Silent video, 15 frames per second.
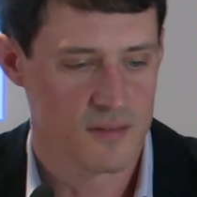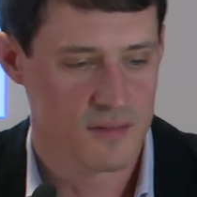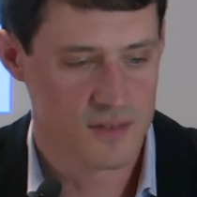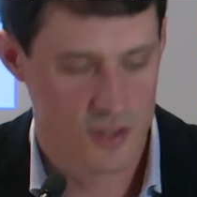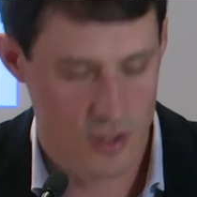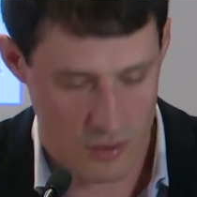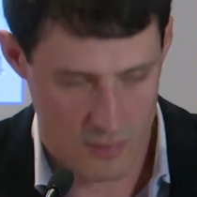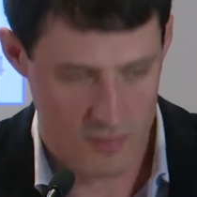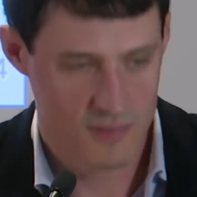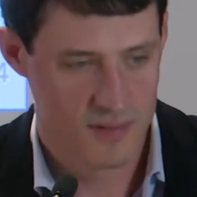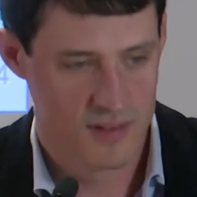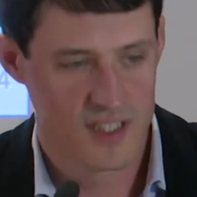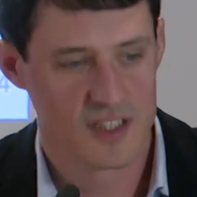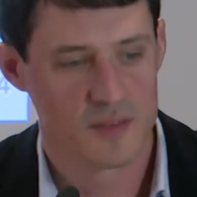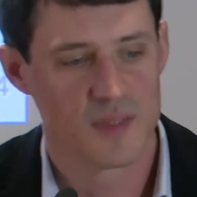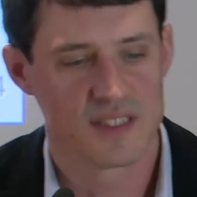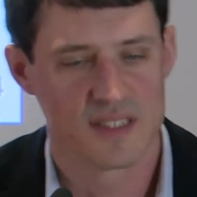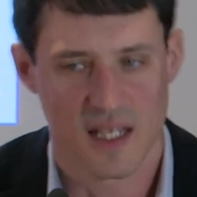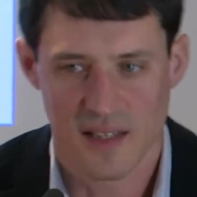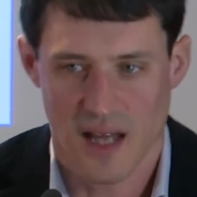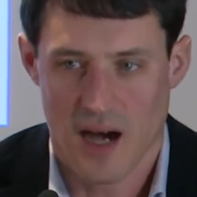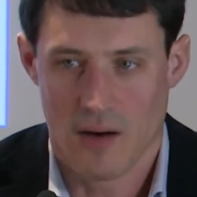So this means
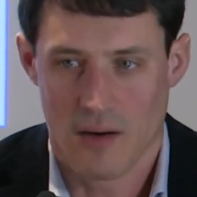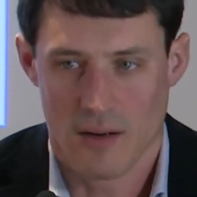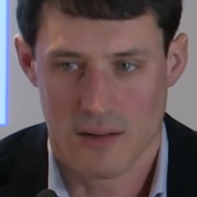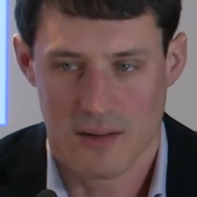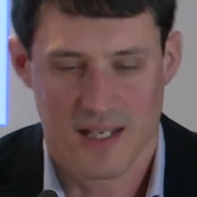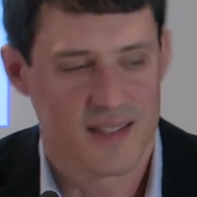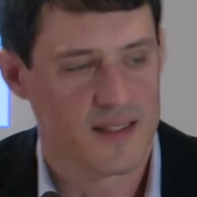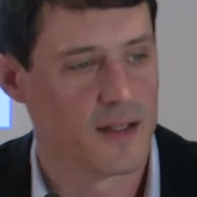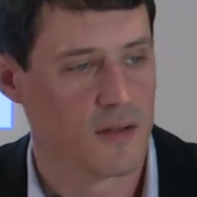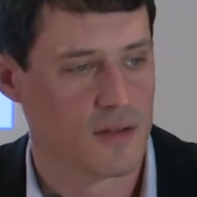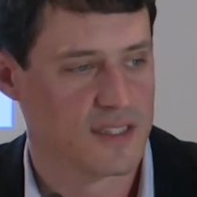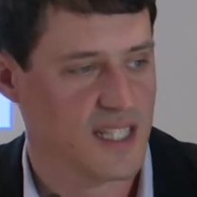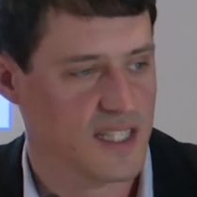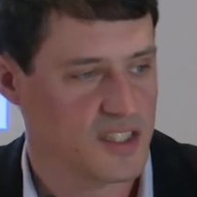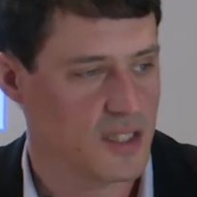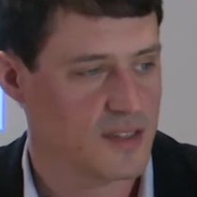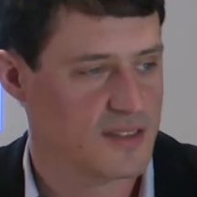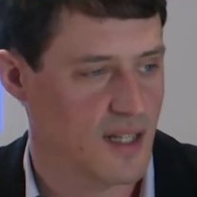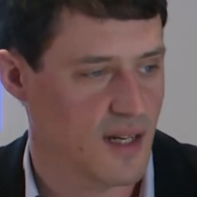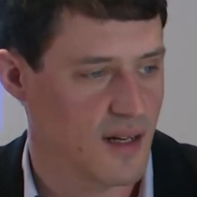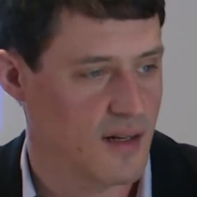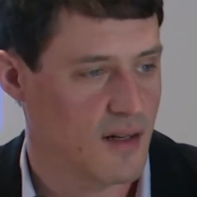that our categorizations
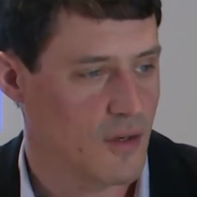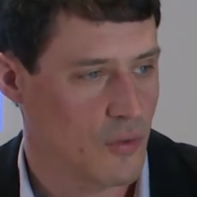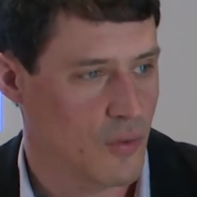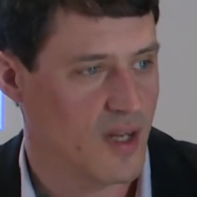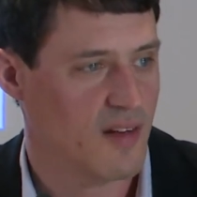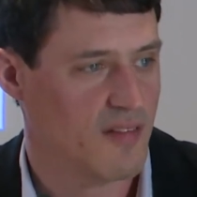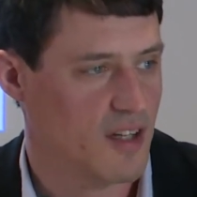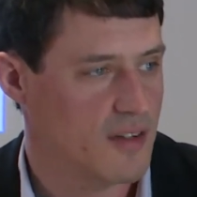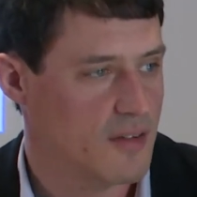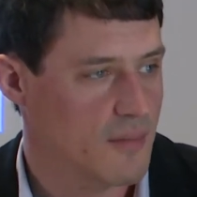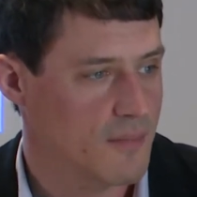are relevant.